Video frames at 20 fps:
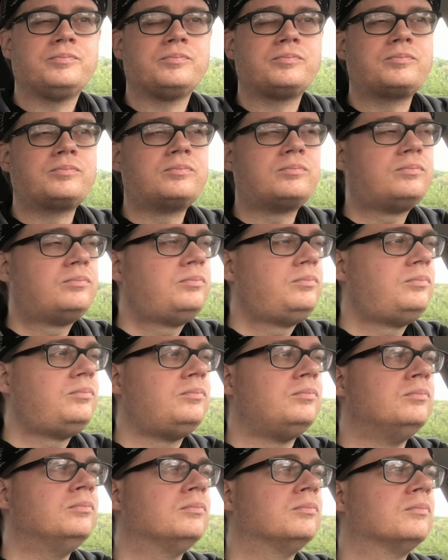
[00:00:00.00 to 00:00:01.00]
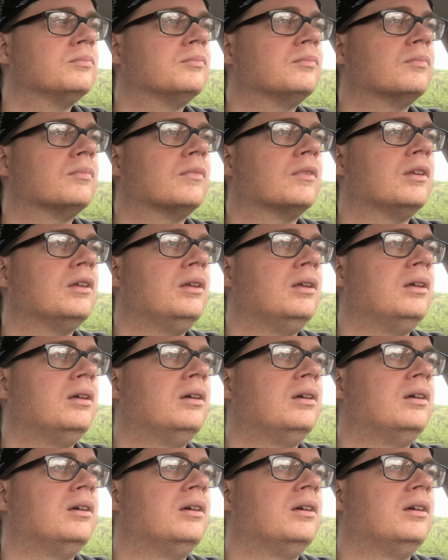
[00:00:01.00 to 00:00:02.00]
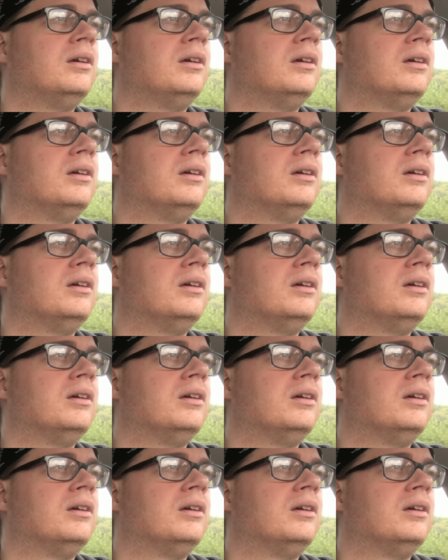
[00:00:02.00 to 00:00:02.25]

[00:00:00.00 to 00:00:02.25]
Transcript: Nobody speaks.